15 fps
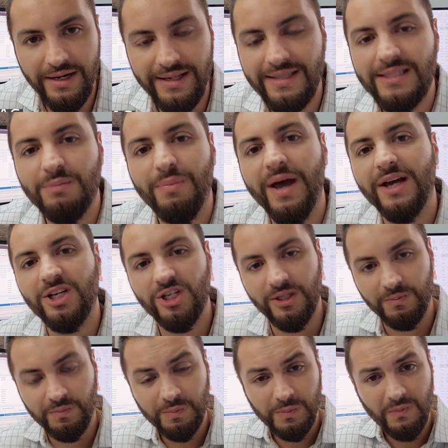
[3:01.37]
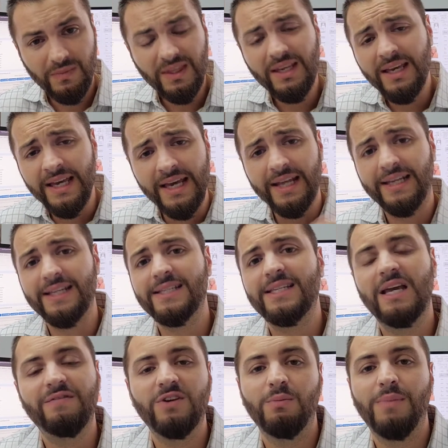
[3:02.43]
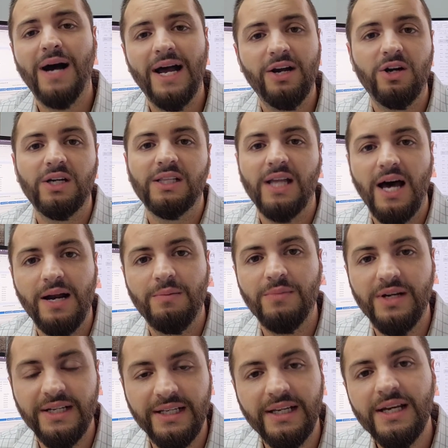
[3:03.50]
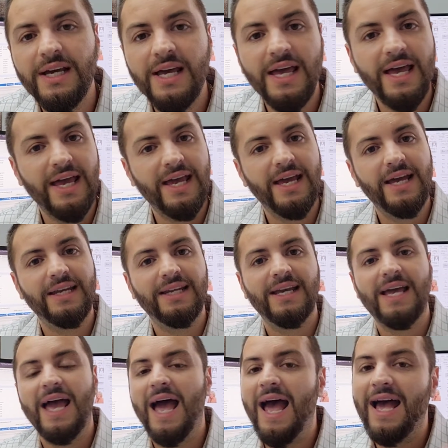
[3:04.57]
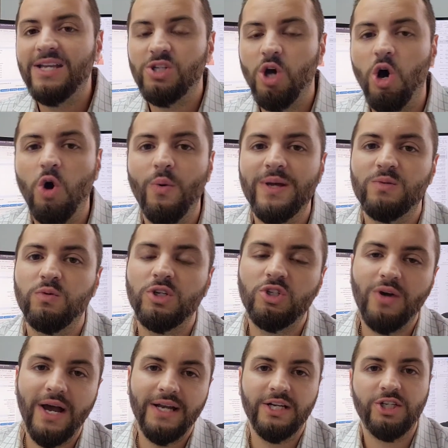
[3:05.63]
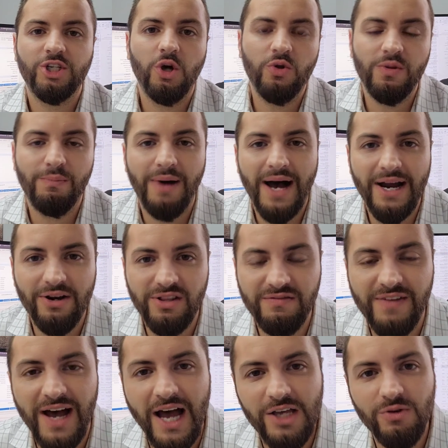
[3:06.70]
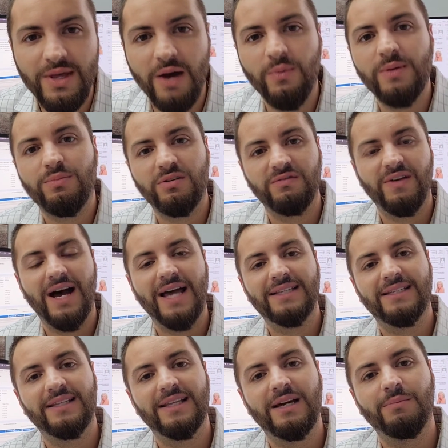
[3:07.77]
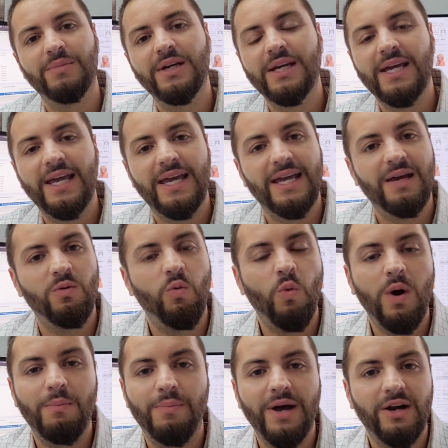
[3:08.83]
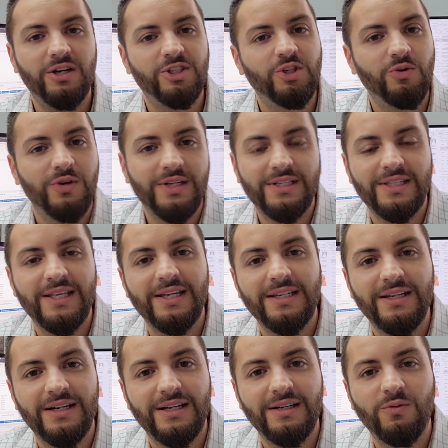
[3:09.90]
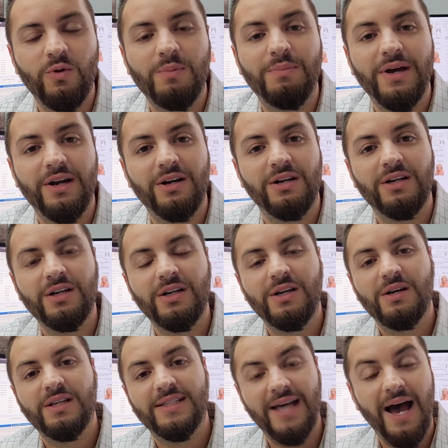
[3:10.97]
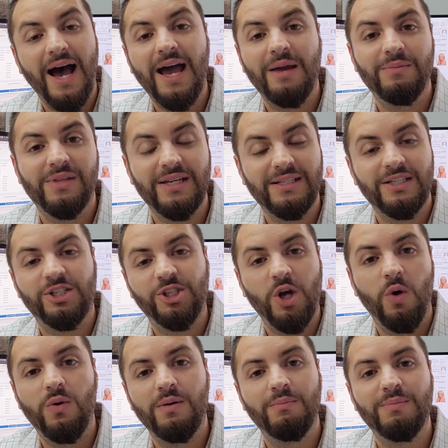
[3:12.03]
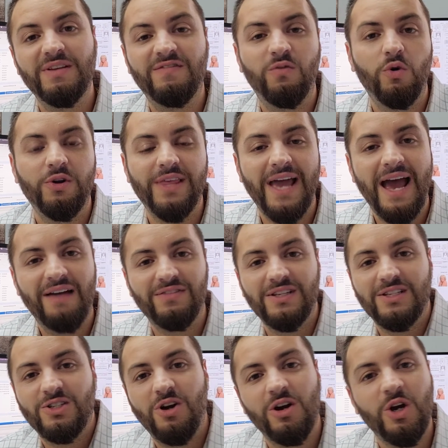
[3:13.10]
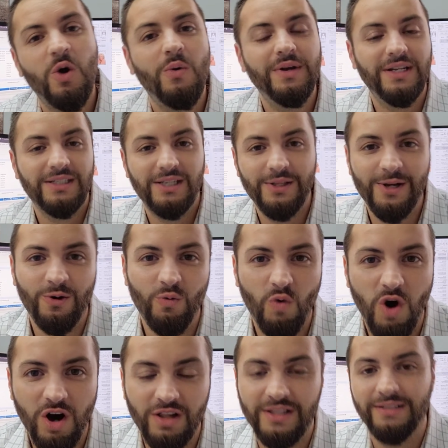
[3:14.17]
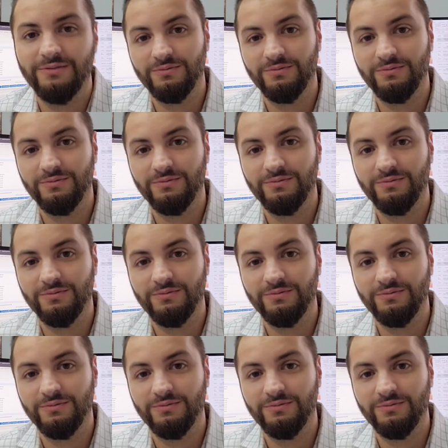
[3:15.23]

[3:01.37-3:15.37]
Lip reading: inspection, and it can save your buyer a lot of money. And as always, we're trying to show the buyer the value that we provide to them, and what better choice than what better time than to show them before they have to start going into their wallet,